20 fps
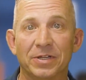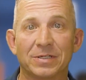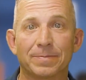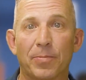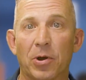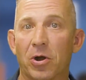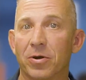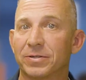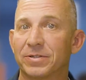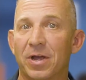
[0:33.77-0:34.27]

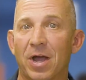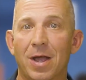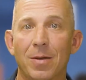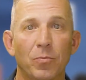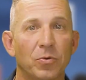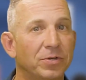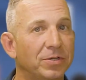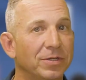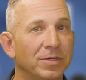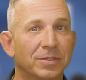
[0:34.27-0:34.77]
part-time,
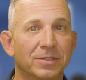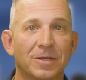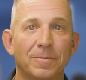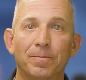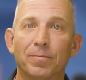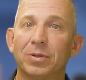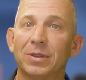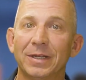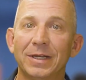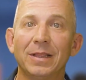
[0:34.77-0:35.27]
which is
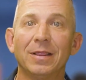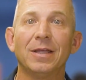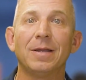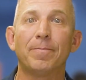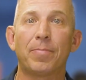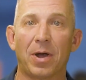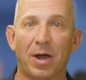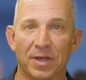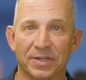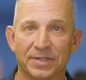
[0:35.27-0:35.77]
completely
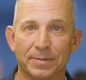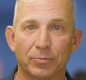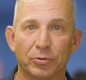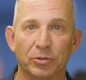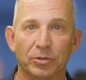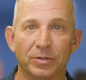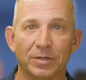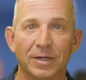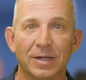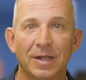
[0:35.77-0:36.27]
possible.
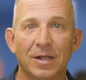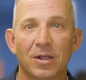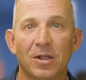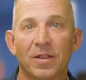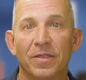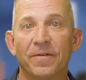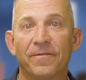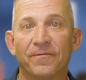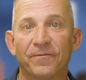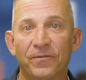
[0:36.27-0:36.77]

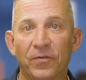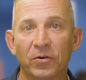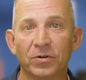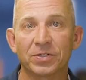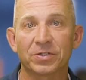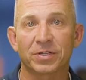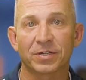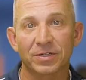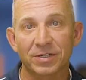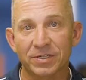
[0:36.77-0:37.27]
The
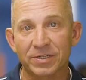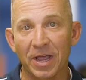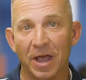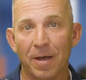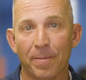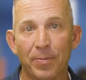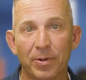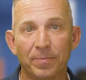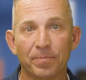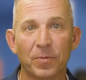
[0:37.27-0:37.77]
first
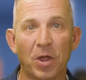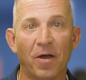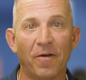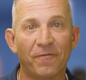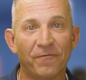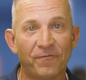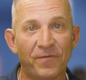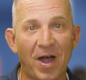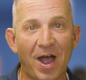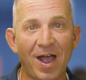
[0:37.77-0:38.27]
step of
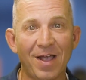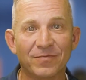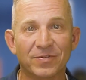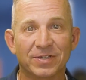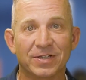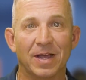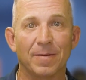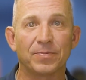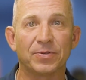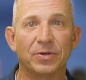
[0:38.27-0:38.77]
5
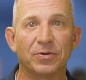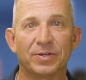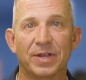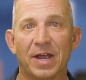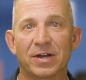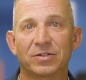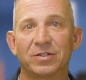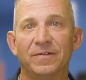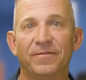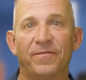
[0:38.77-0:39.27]
steps, there's
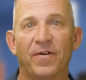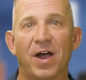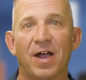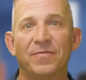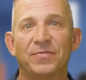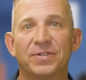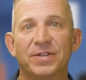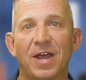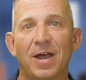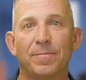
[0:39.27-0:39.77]
actually 5
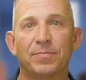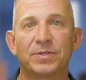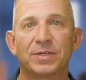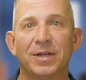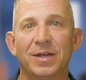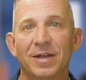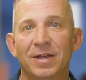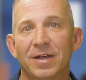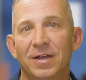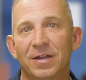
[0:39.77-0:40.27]
steps
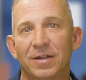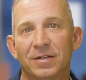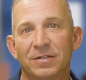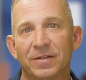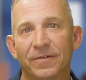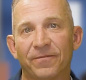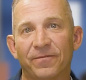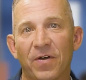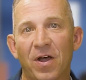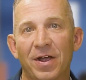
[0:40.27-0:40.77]
to
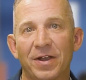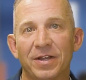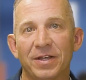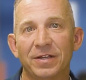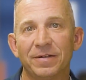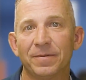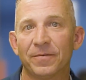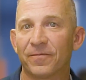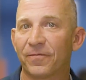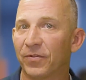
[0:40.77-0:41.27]
finding,
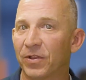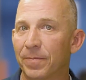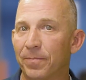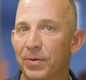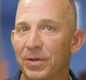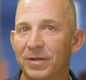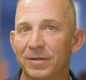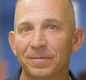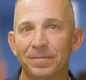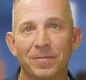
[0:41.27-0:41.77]

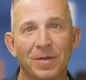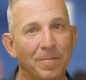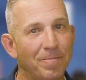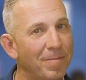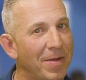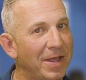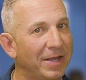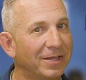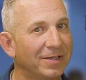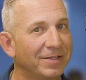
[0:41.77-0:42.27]
flipping,
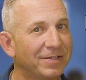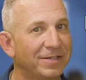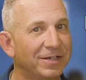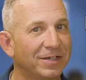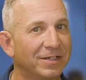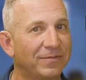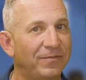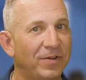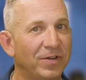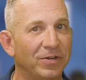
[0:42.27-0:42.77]
making
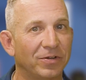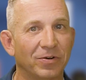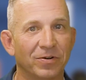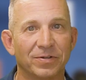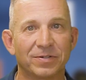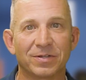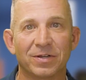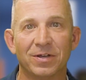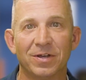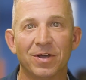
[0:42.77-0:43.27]
six
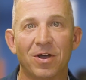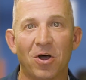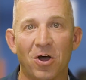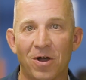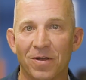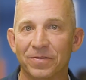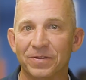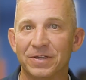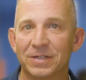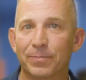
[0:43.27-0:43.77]
figures
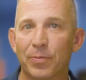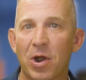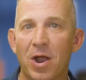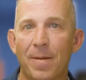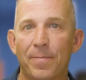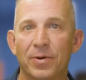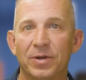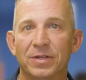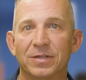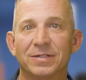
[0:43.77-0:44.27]
on these
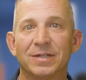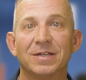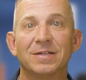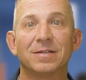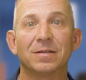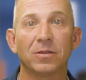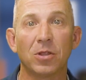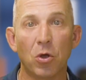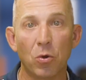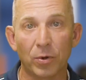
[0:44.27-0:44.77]
properties
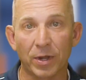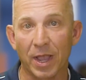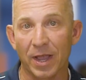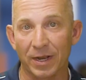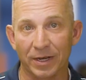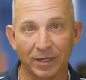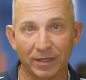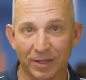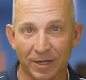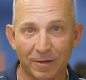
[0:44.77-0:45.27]
is
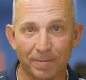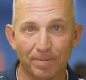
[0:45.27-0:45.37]
locating them.